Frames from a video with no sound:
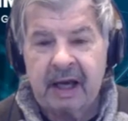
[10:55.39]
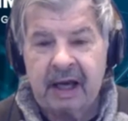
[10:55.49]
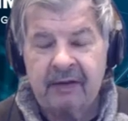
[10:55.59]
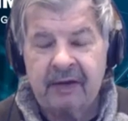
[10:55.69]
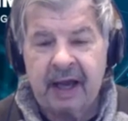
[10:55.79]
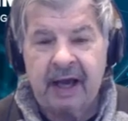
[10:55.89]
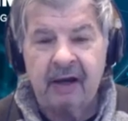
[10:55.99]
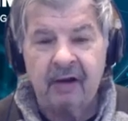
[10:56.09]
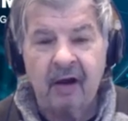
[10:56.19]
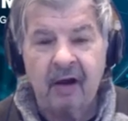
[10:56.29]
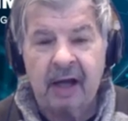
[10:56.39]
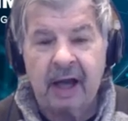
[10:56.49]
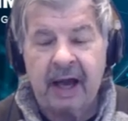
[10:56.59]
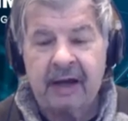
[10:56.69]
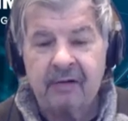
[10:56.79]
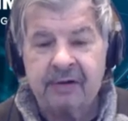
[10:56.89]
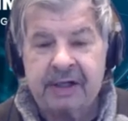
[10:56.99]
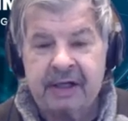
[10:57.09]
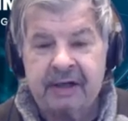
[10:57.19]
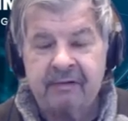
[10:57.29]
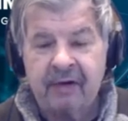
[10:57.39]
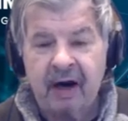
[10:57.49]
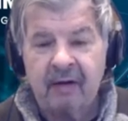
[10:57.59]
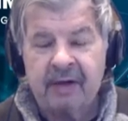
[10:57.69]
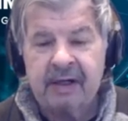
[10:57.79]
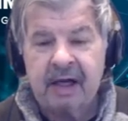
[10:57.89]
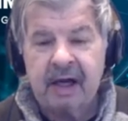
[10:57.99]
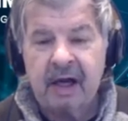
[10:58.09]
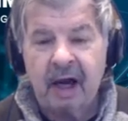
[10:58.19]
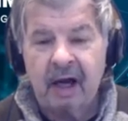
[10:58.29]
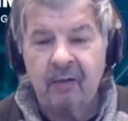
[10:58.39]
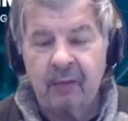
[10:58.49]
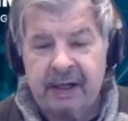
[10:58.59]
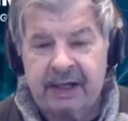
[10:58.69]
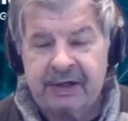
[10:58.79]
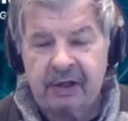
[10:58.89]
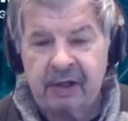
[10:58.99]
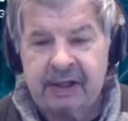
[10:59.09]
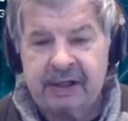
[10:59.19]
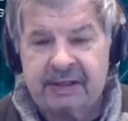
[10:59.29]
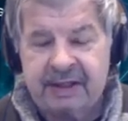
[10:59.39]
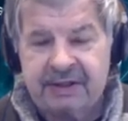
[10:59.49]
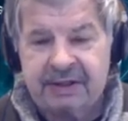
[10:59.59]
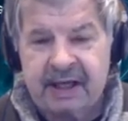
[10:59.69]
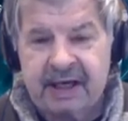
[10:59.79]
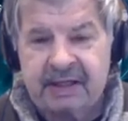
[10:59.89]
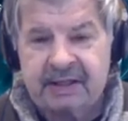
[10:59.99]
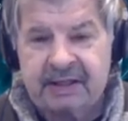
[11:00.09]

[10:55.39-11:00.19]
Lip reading: In the analog IoT environment, we need to look at such things